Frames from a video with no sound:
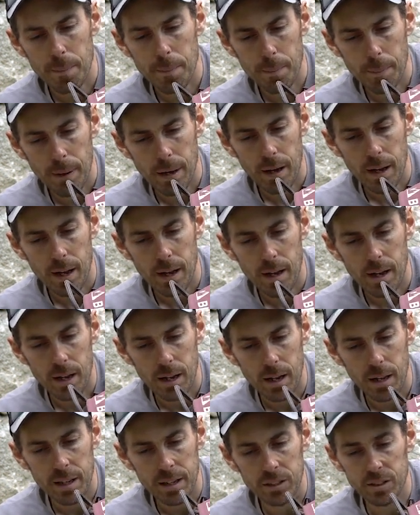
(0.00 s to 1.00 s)
but
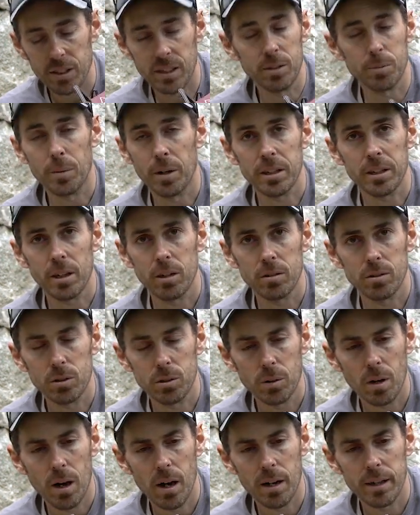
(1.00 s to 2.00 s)
it's my
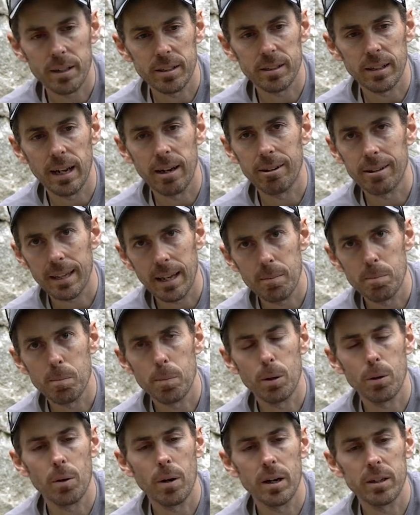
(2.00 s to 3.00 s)
go-to harness now. Again,
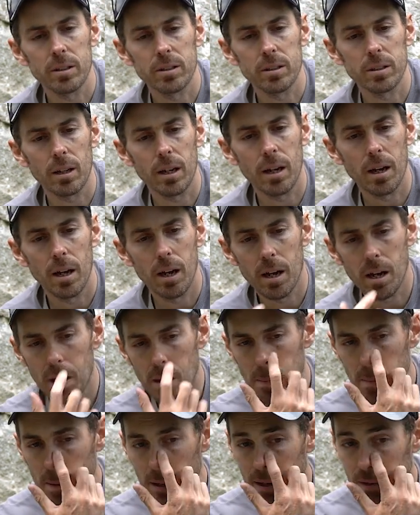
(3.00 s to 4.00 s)
Blue Ice
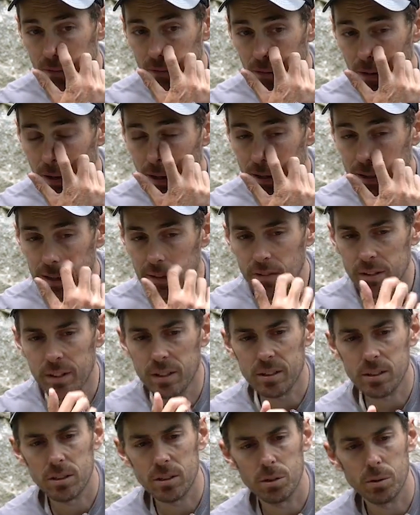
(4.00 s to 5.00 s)
have given
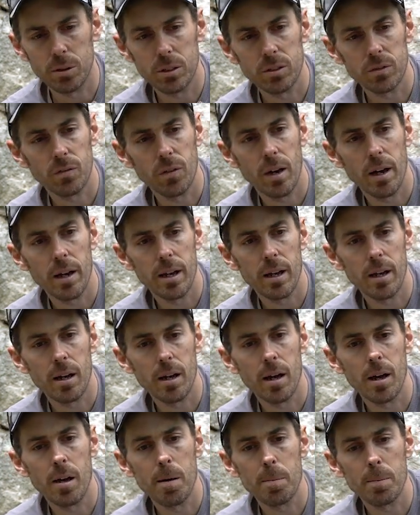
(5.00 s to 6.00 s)
this to us
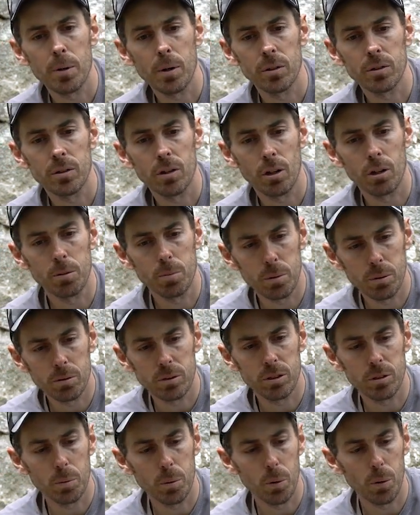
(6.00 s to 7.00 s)
via Beyond Hope, who
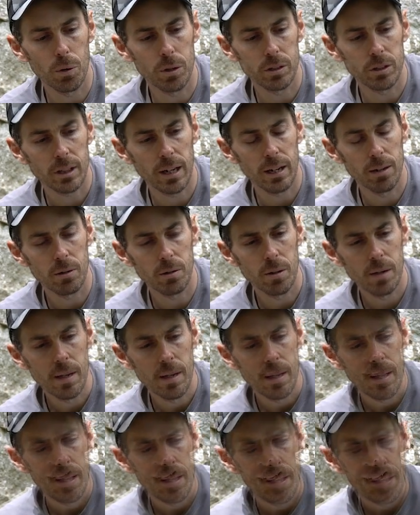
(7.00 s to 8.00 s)
support the channel.
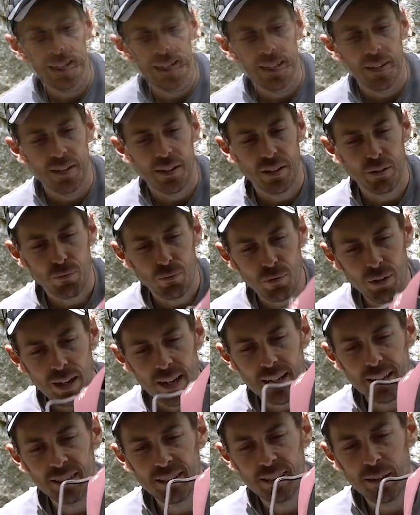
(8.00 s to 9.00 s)
It's
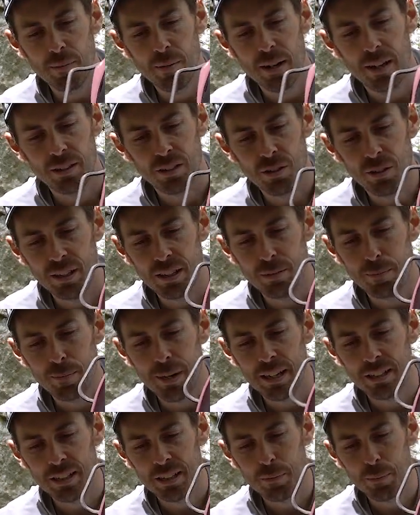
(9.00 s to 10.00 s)
really similar. It's got this
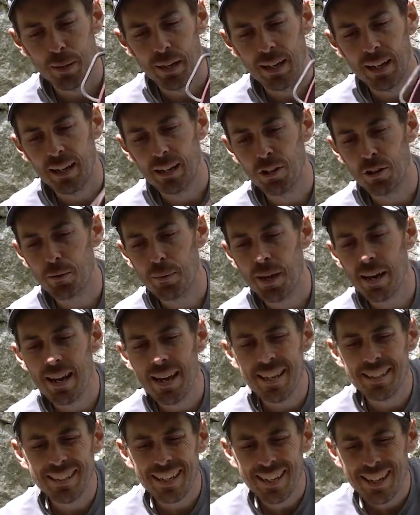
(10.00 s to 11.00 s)
magic belay loop. There
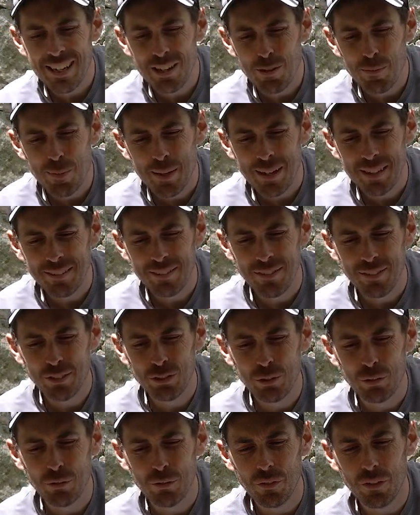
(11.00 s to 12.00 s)
is a little bit of
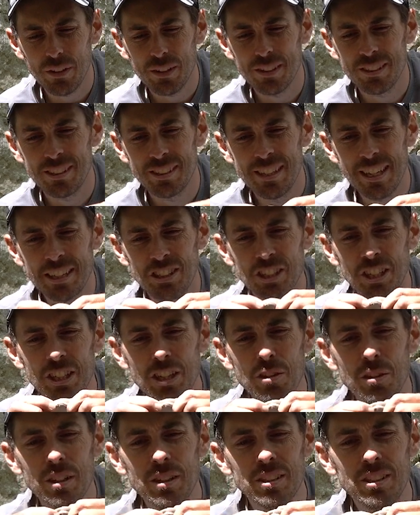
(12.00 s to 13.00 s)
sort of stitching
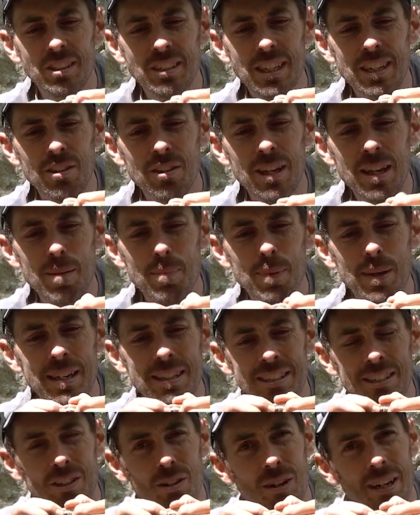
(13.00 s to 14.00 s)
you can see on it, but
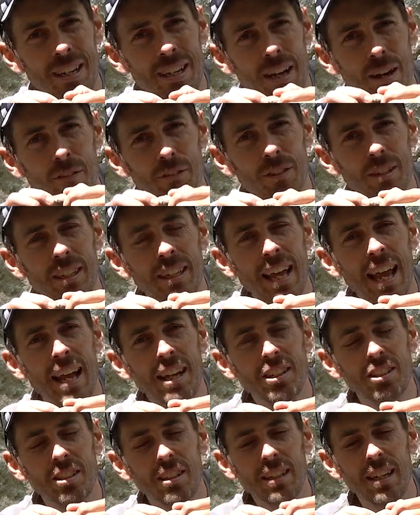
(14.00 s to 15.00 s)
it's not enough to
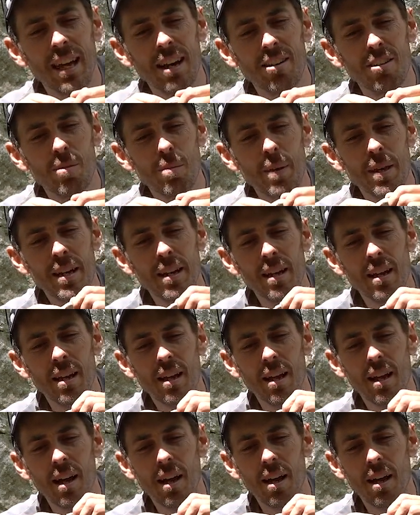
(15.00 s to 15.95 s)
catch the carabiner,